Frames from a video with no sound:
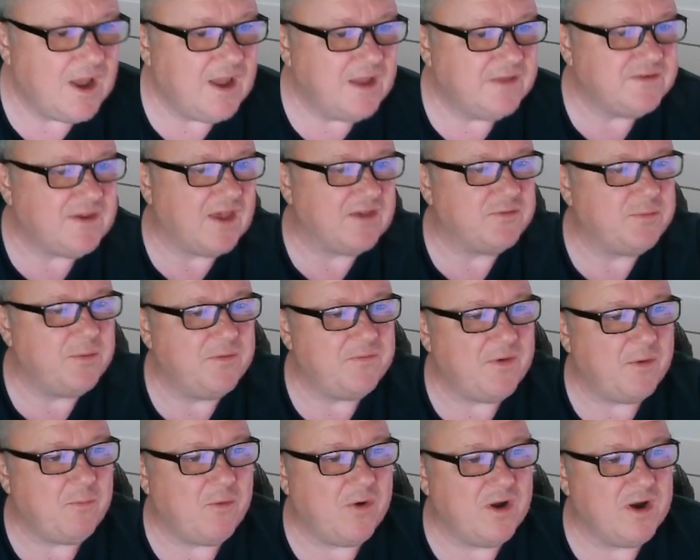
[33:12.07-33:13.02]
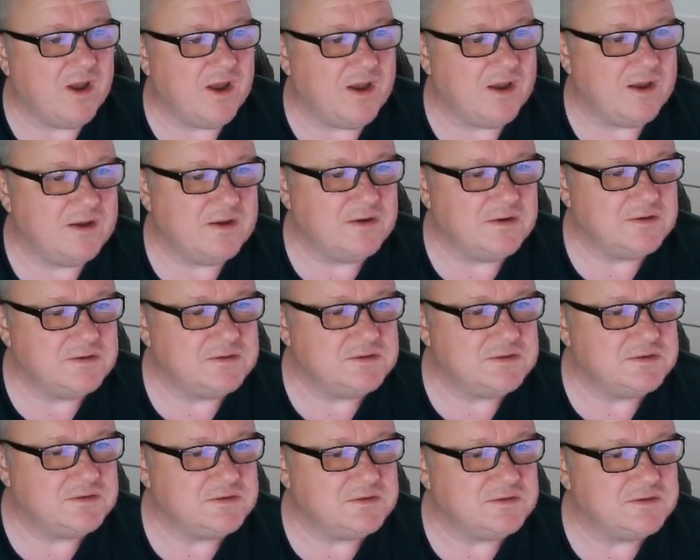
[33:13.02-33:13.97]
It asks me if I want to
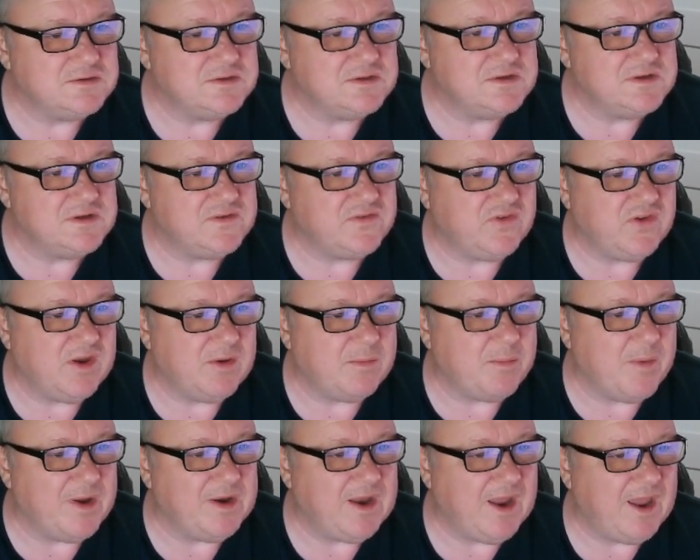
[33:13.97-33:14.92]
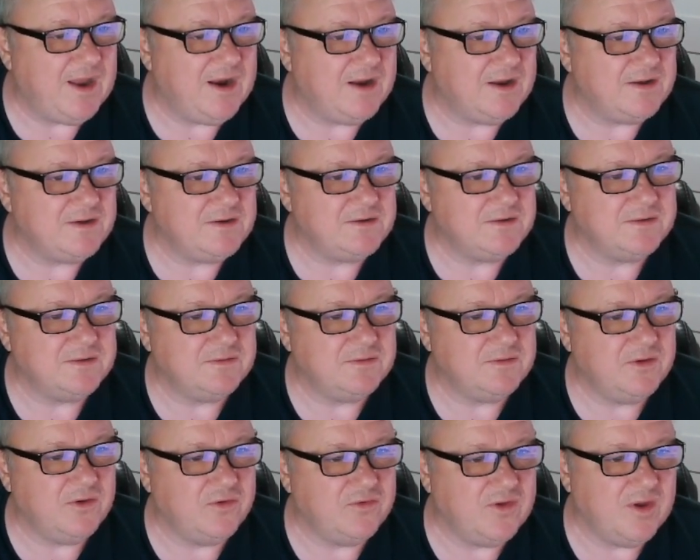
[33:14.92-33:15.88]
sync my data
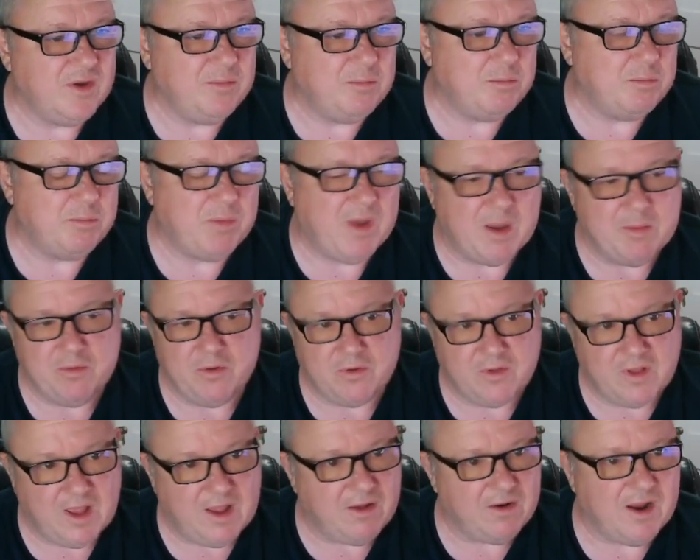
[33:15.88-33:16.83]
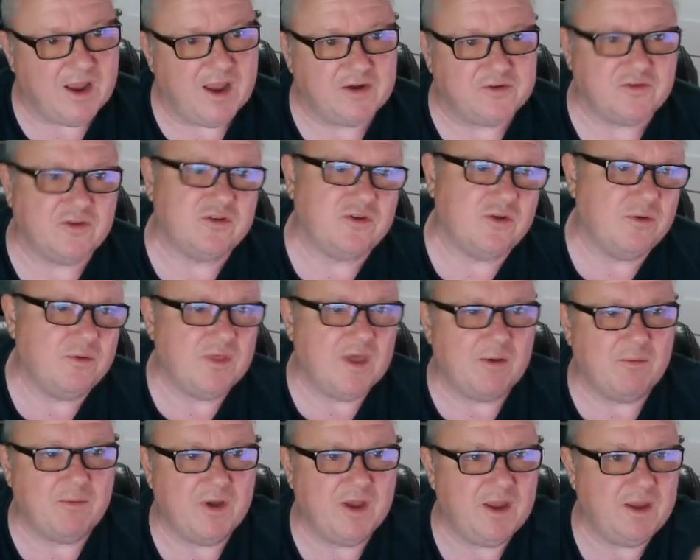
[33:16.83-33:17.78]
using Bambu Cloud. I actually do.
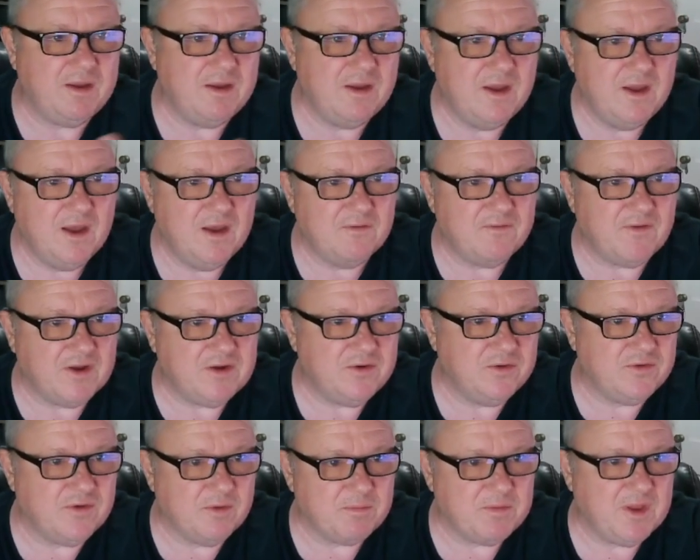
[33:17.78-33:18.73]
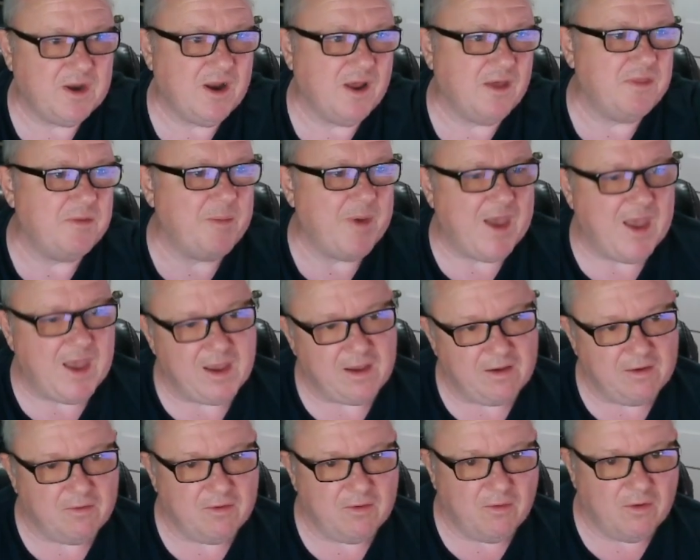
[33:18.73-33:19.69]
That way, if I do something on the Mac
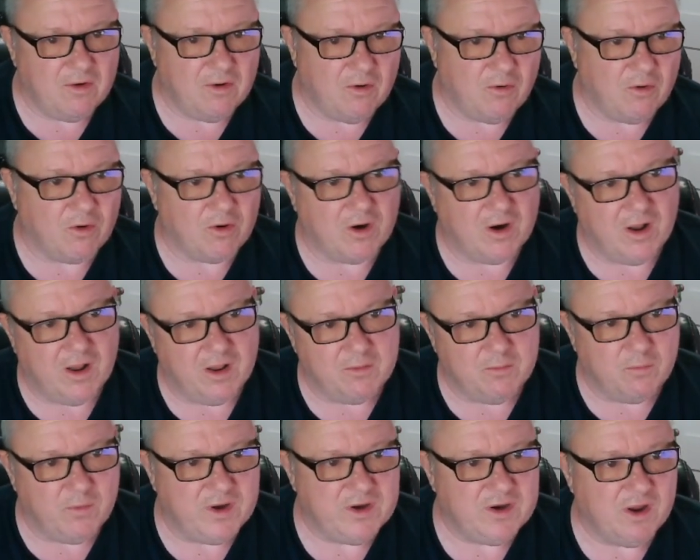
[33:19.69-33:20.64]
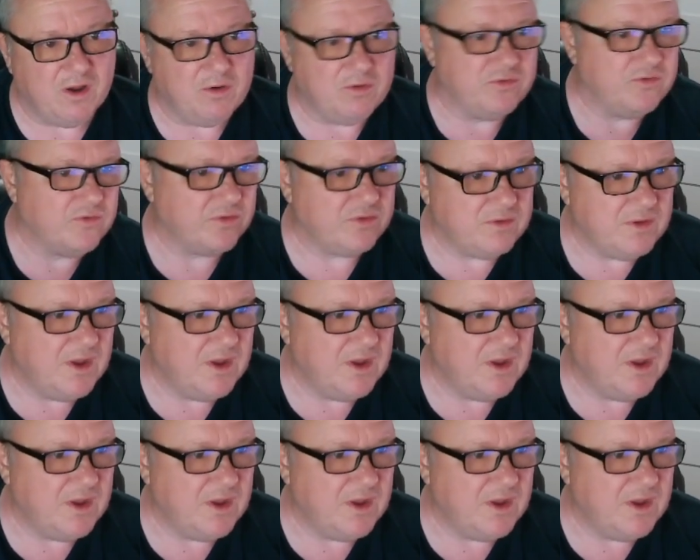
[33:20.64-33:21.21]
or on Windows,